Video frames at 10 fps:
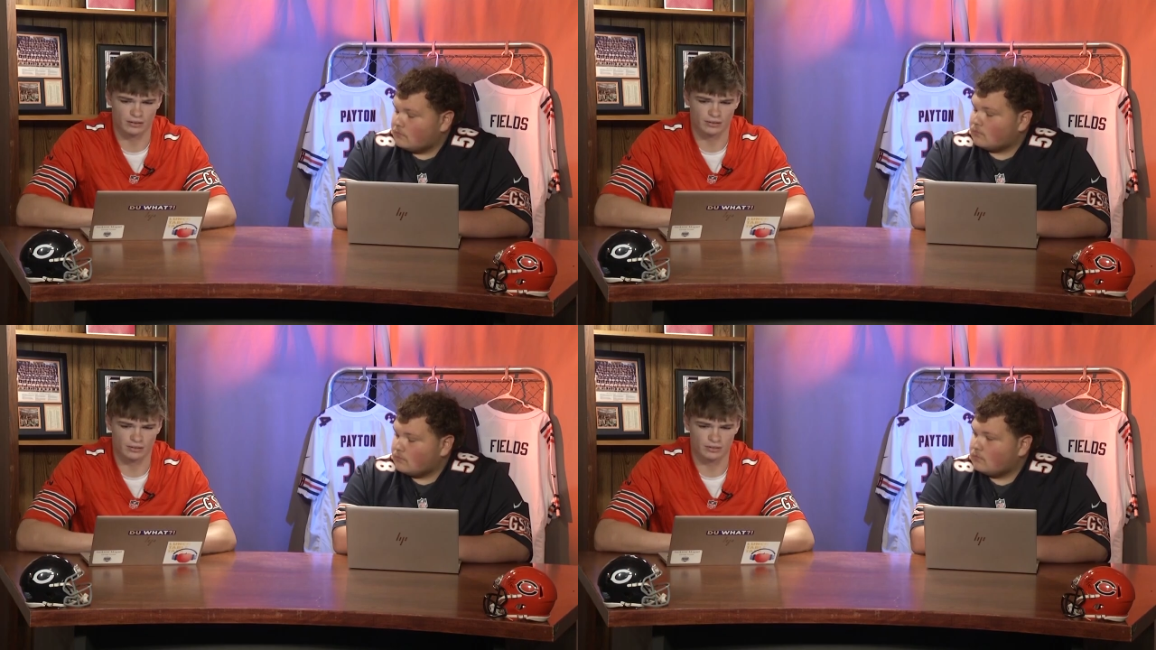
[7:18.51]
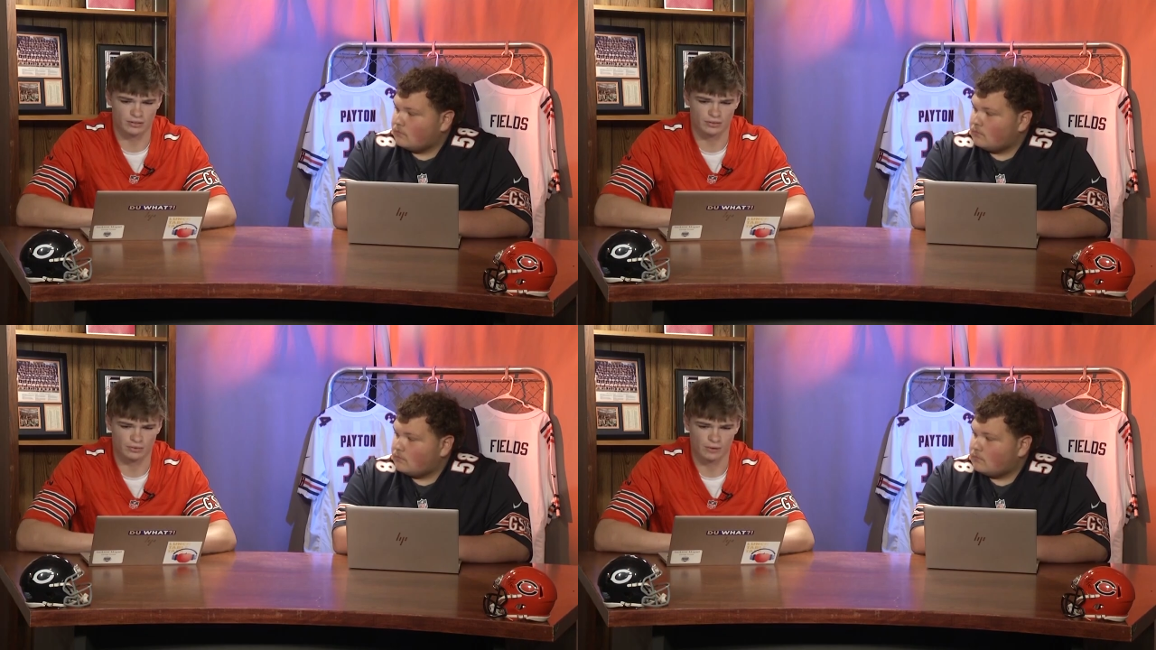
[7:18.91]

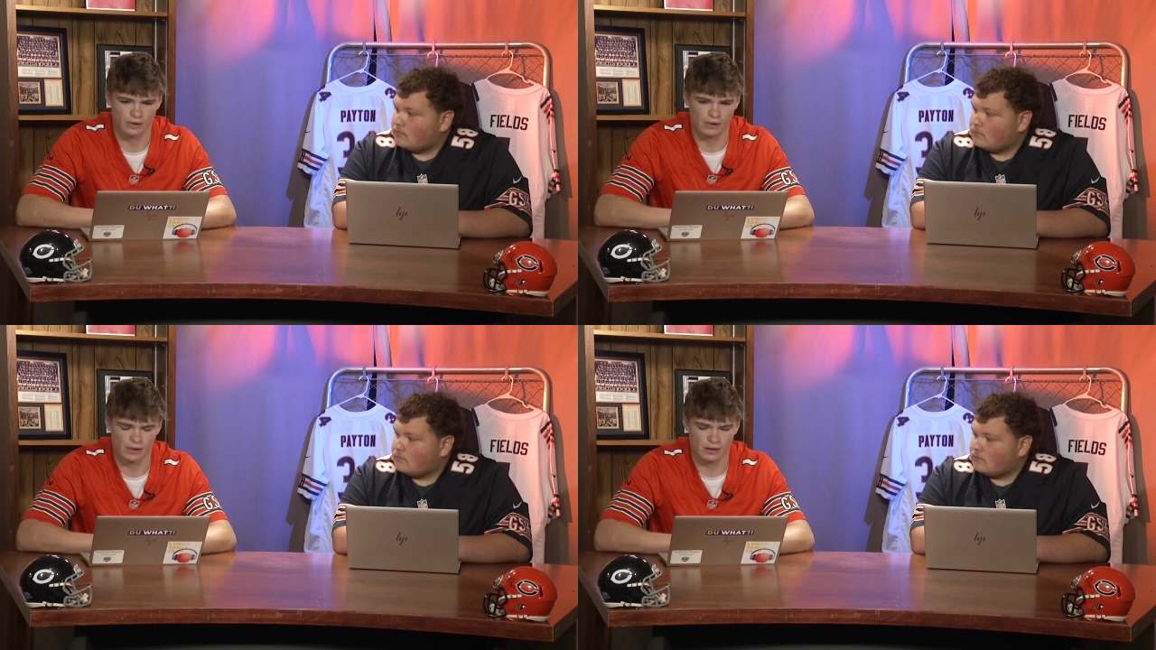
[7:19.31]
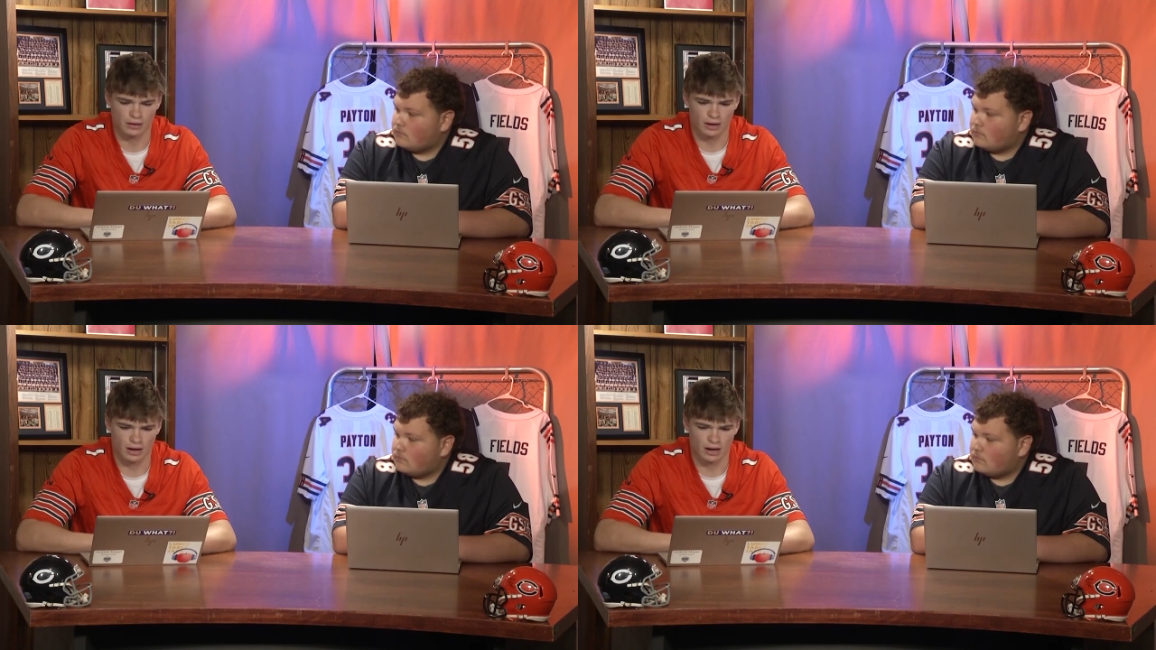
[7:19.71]
Speaker 1: thirty-two.
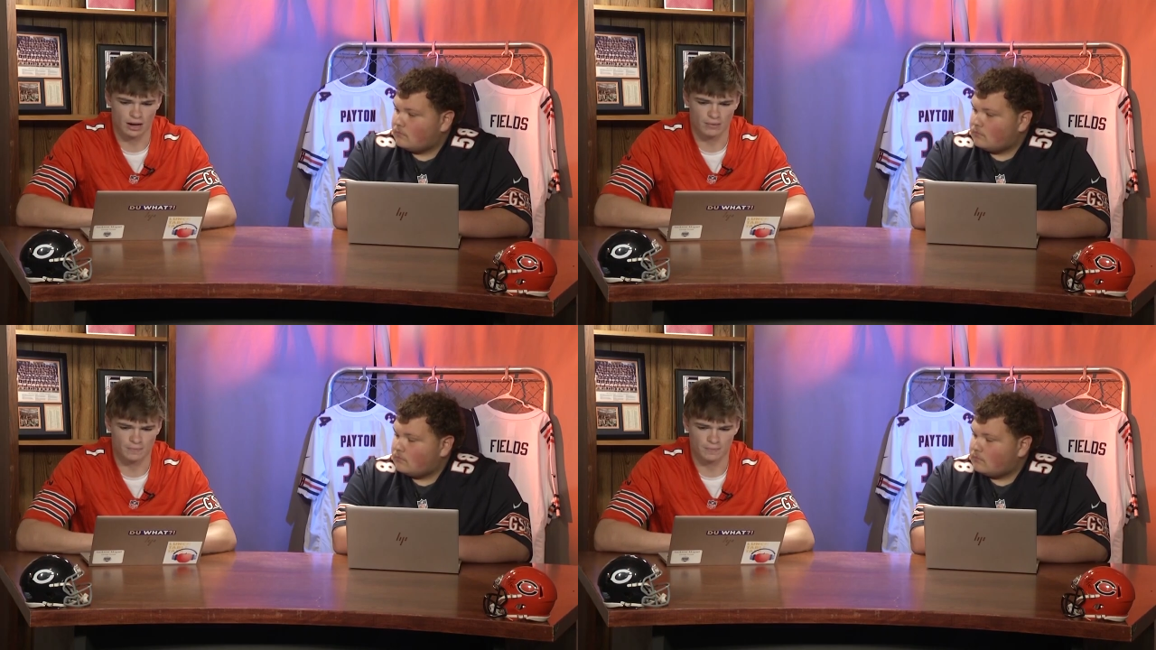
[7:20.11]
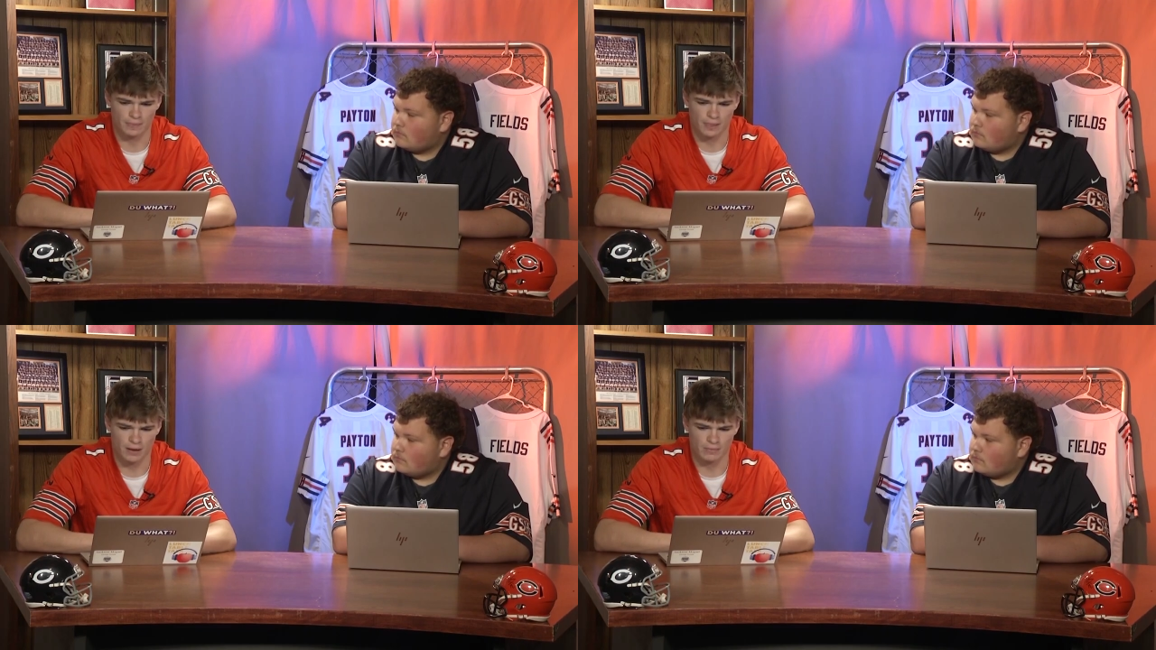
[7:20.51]
Um,
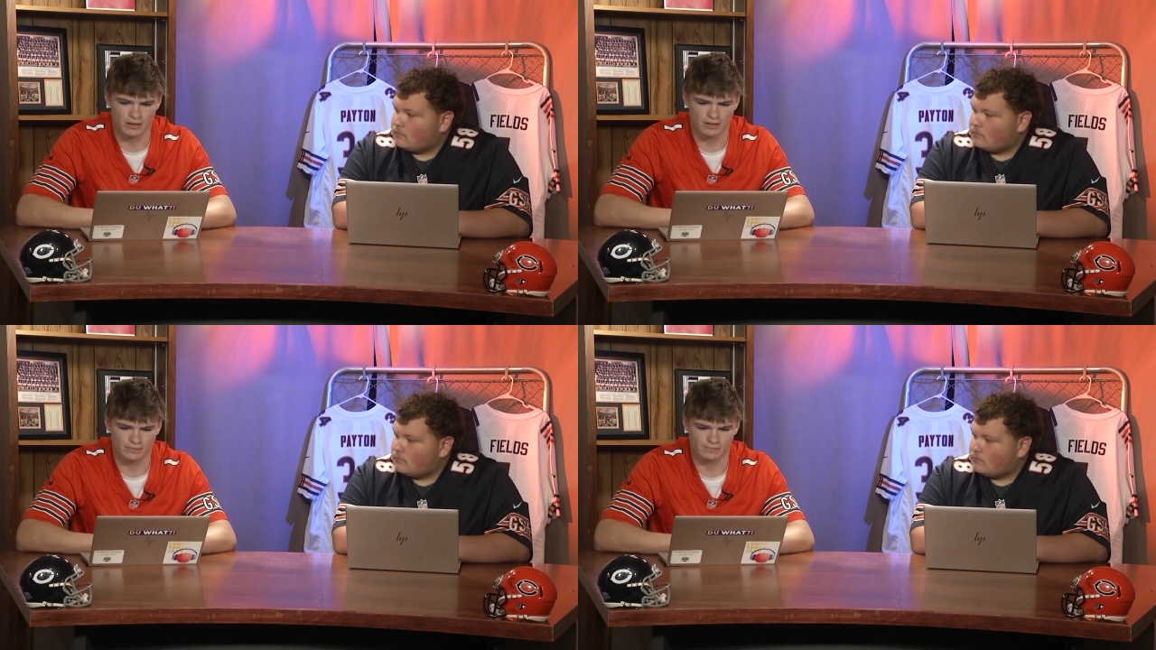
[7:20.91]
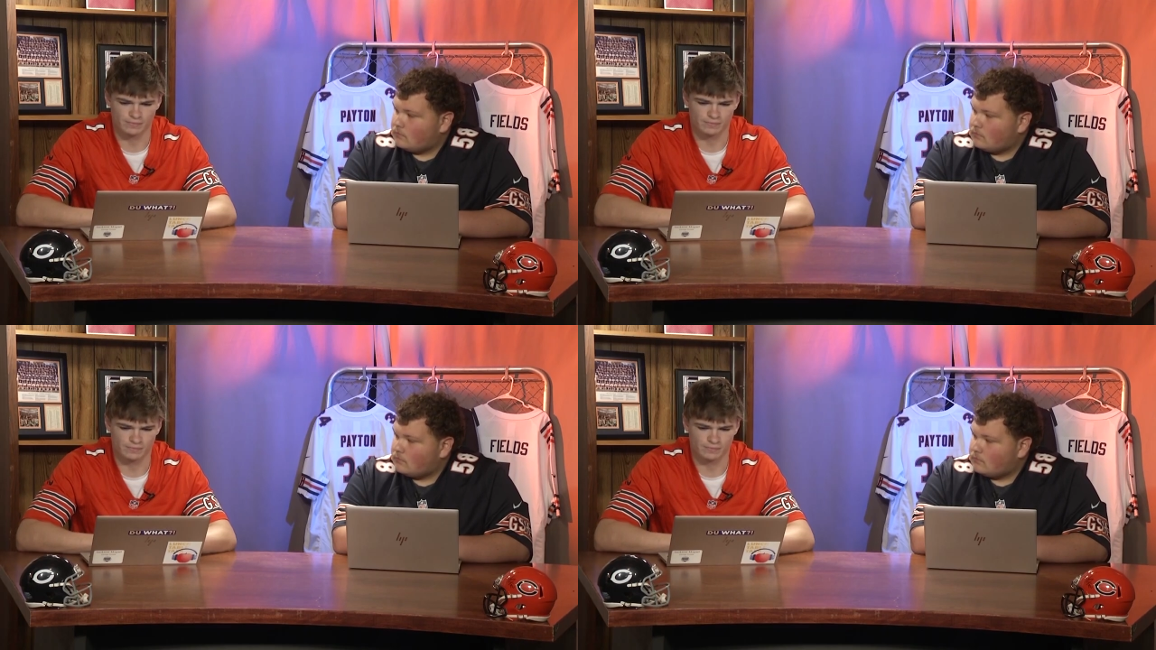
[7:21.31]
I mean,